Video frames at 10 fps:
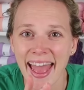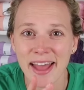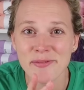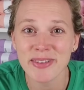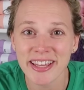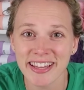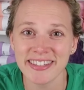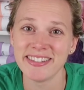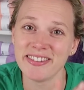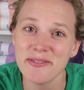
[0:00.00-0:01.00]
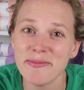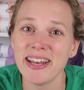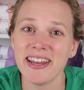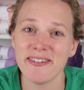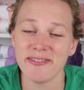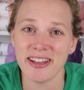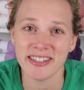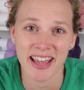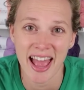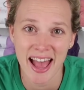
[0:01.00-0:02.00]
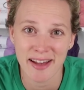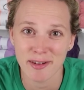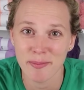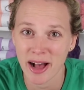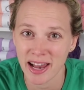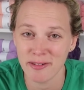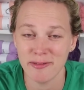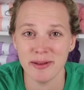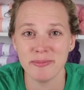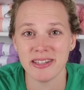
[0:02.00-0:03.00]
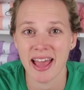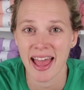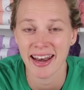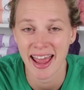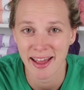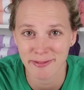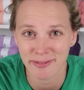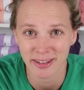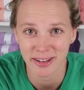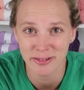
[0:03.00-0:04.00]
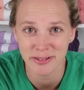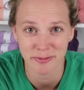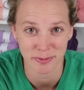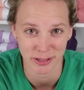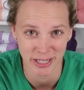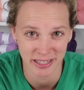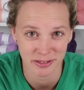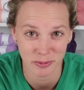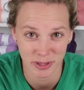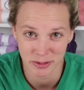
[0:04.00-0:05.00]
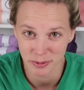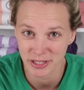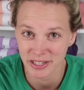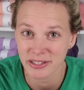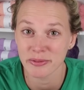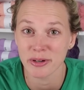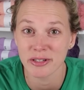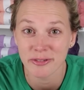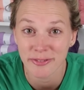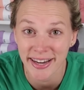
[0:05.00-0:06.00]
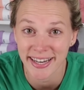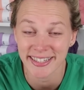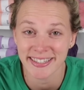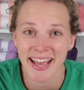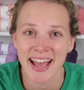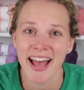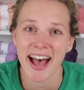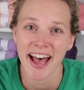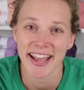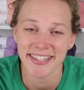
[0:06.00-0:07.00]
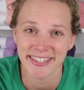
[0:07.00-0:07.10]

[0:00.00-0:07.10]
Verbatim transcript: And because so many of us have a pile of WIPs and have loads of projects which we just want to finish, I